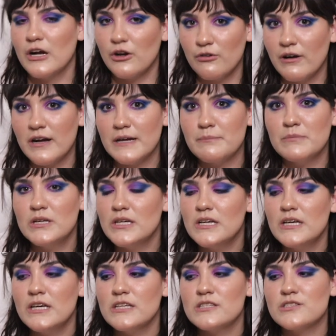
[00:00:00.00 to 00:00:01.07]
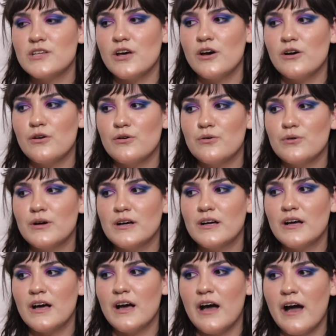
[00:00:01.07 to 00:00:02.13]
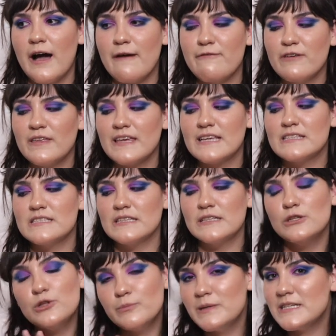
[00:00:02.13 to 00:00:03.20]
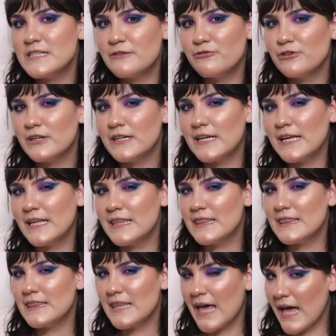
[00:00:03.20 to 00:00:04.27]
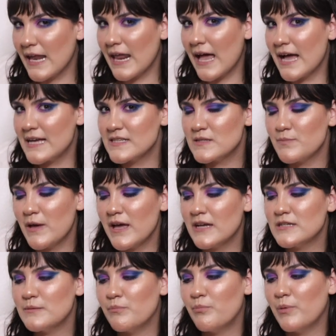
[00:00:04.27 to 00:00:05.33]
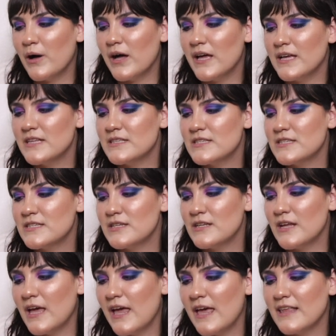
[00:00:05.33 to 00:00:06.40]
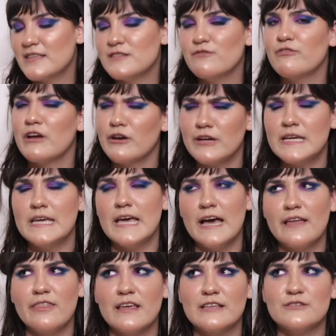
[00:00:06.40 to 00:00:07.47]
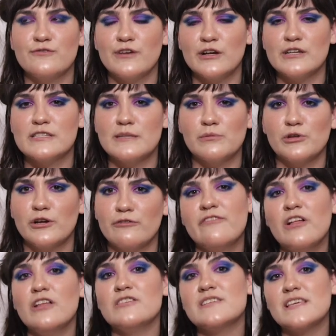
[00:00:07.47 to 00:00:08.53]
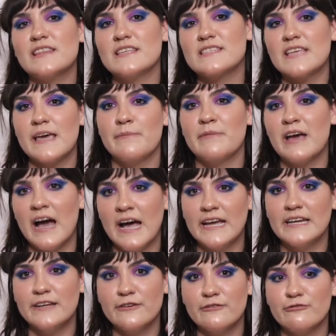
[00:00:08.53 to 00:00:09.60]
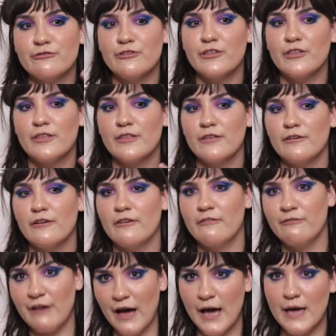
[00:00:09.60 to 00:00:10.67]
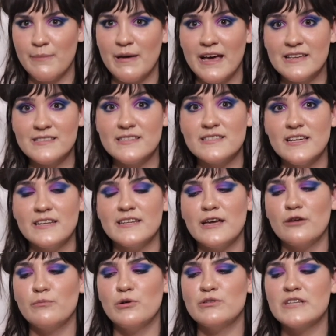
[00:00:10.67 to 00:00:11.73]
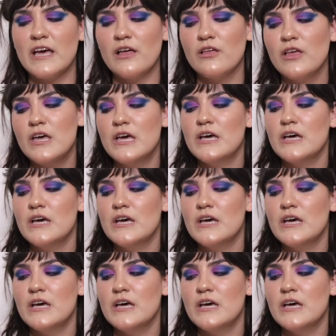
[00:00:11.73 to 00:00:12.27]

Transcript: a crime. So I feel like it's a little bit different in that aspect, but I think it's very similar. It follows, like, the same kind of vibe as the Sundown Motel,